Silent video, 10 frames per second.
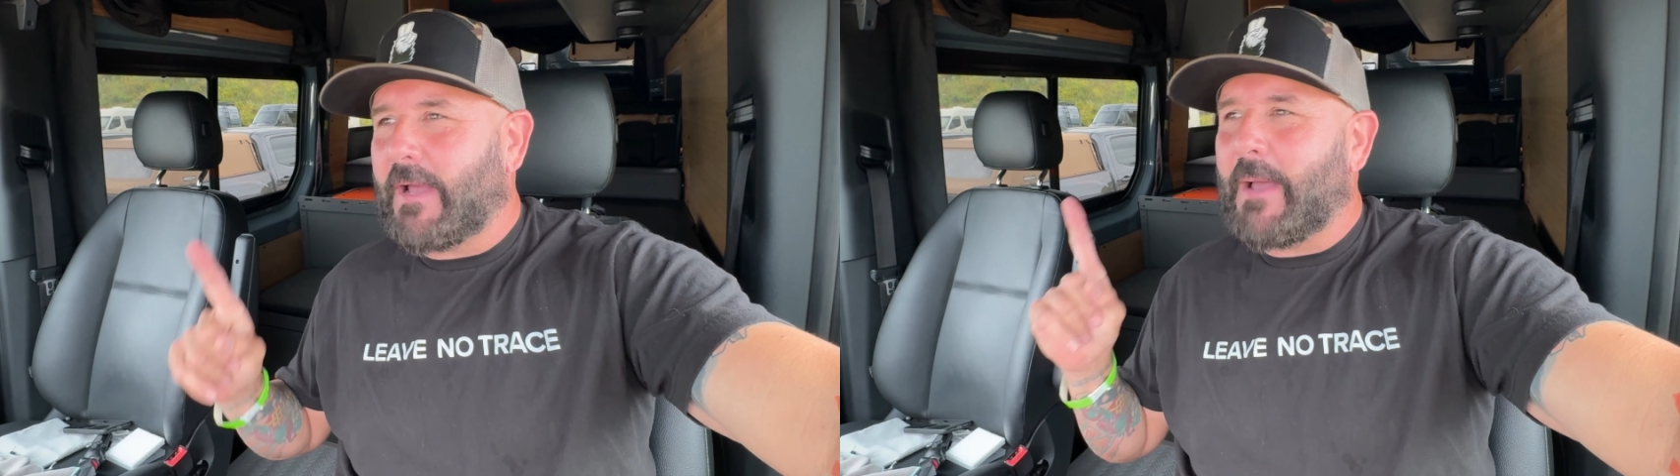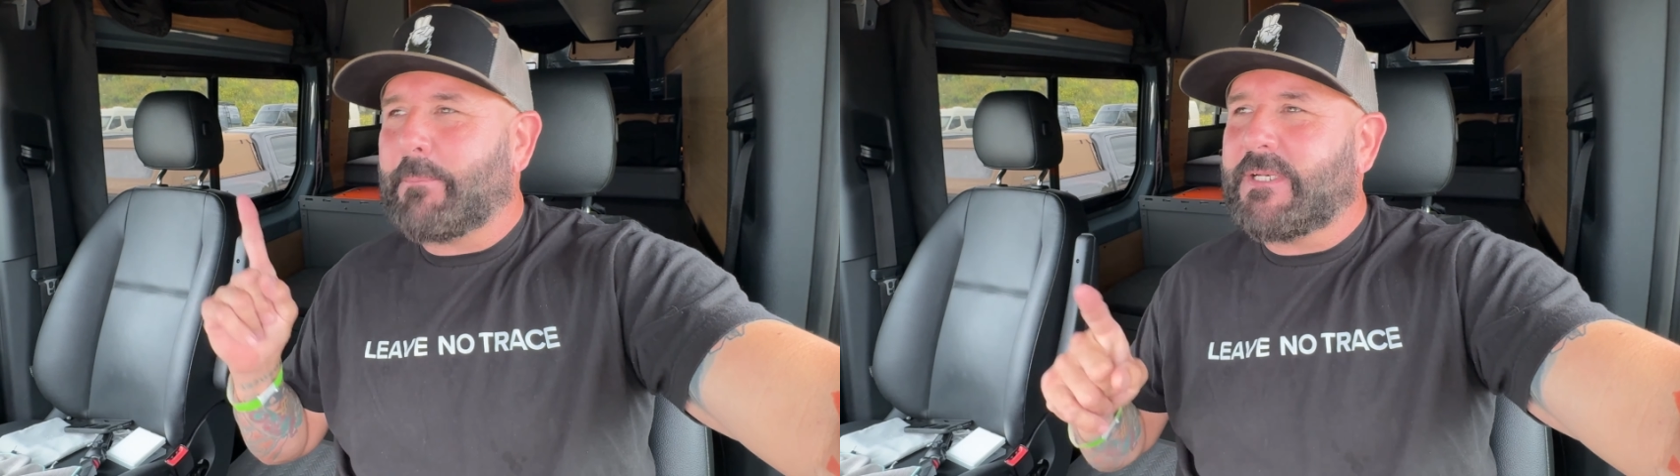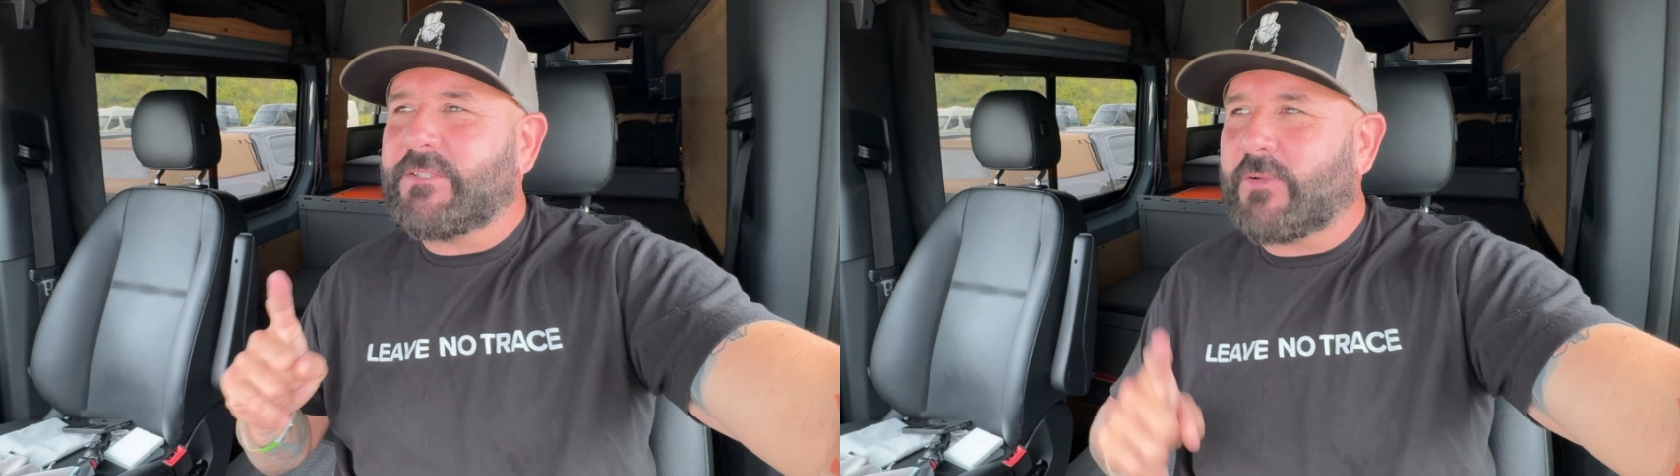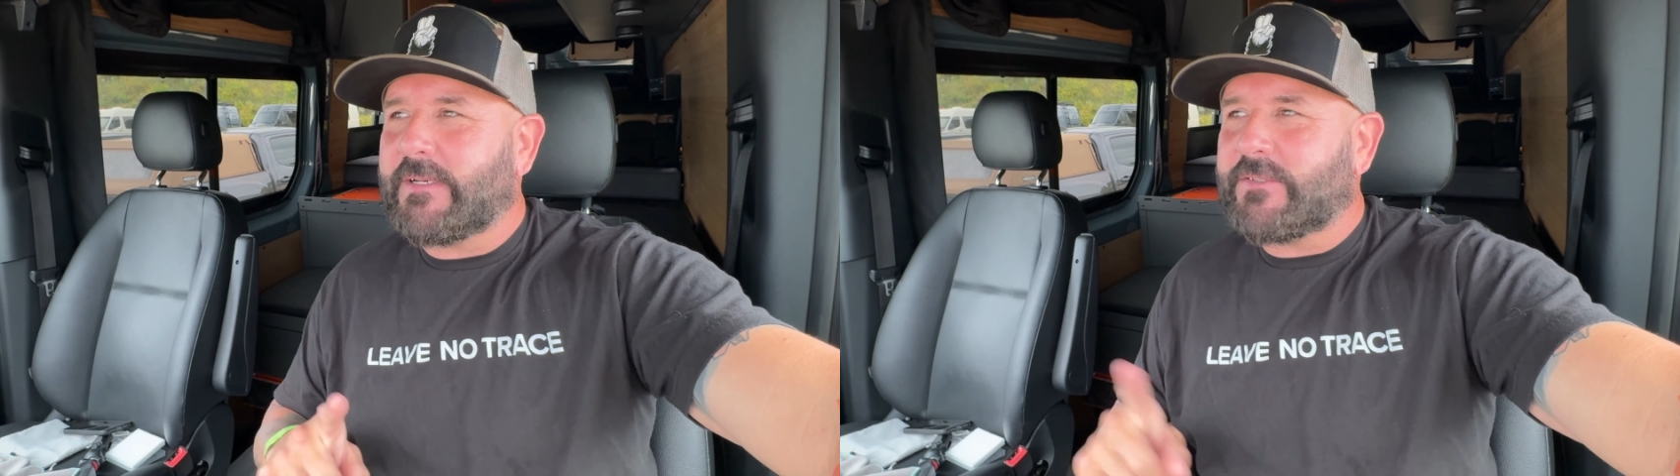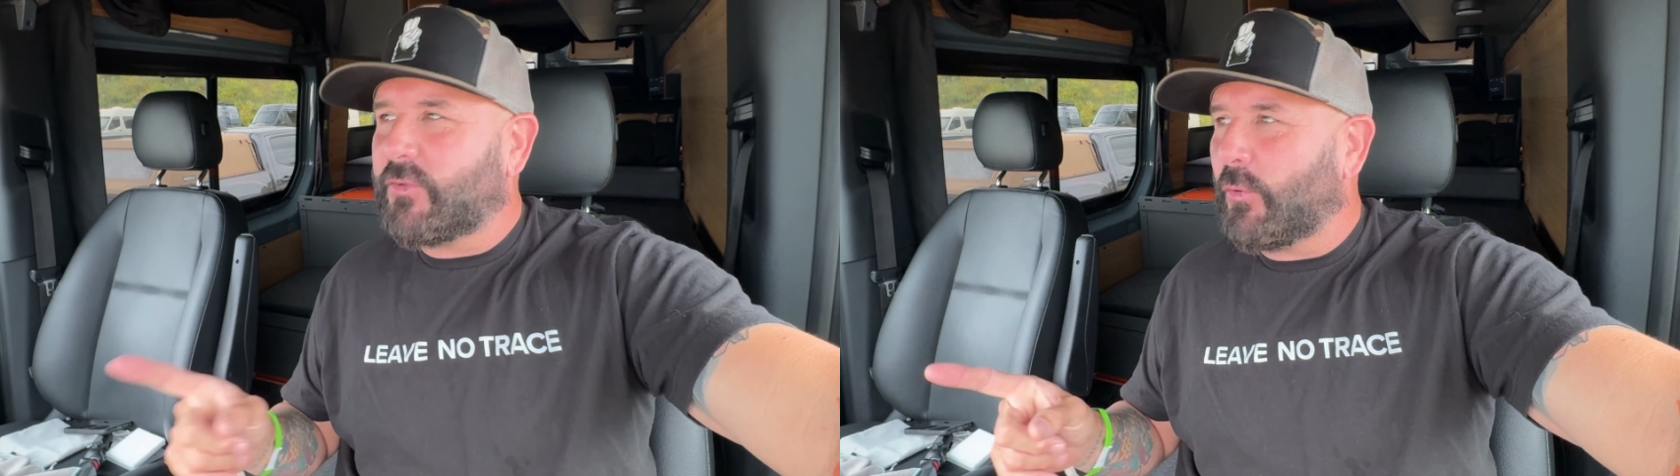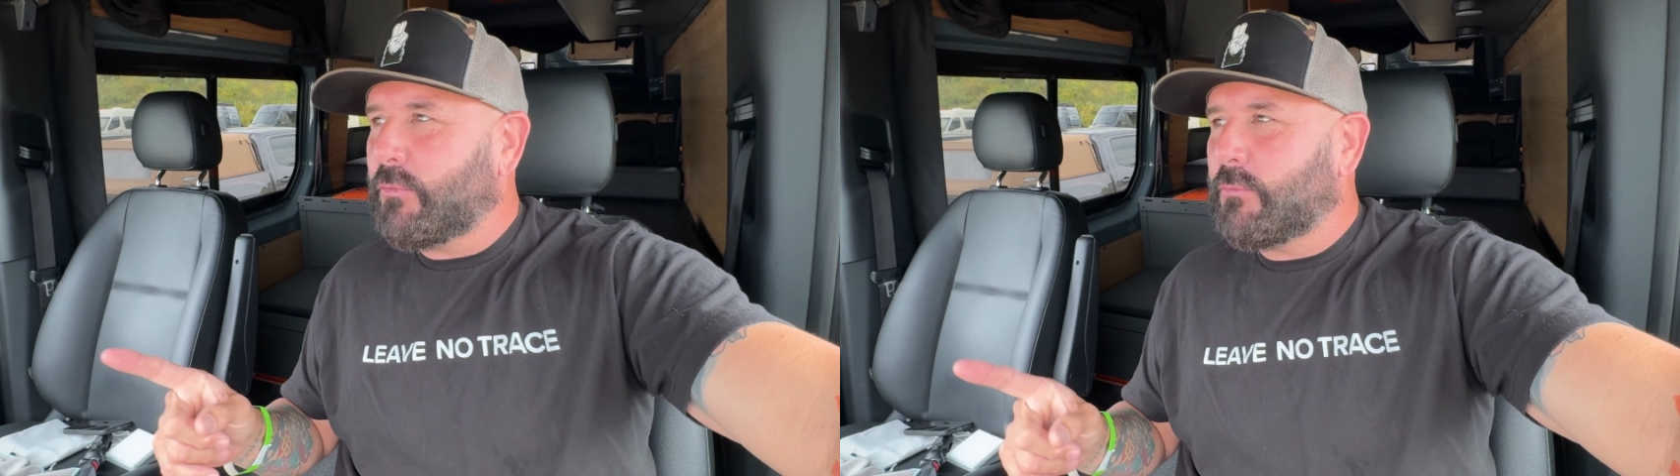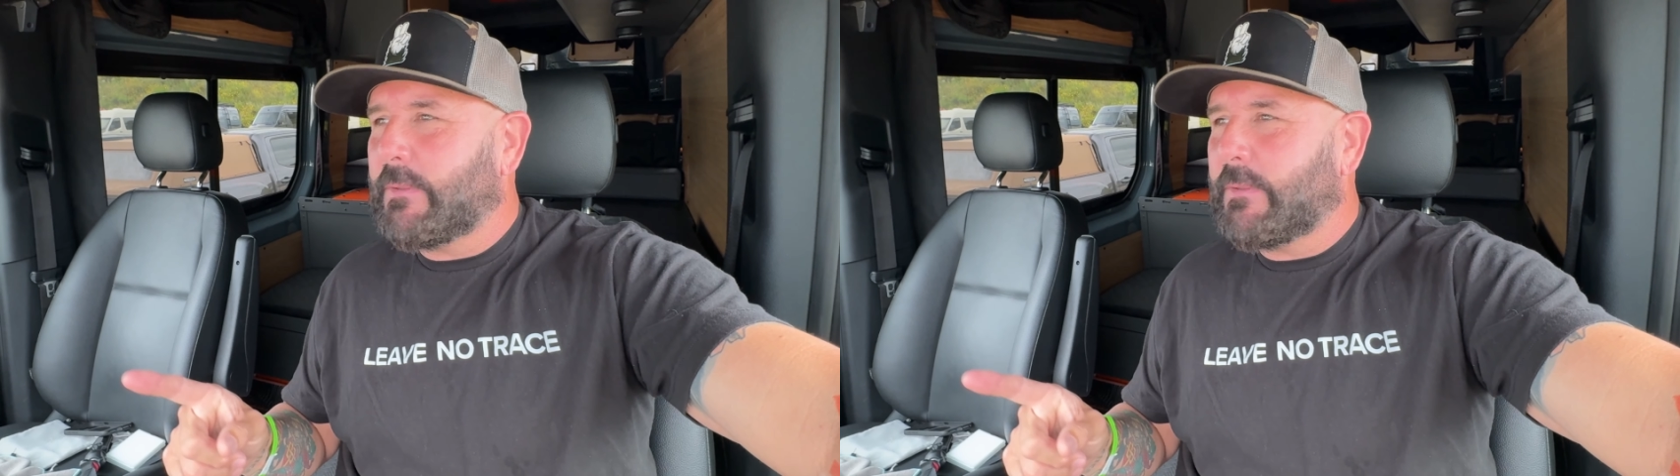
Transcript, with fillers: I'm going to try to show you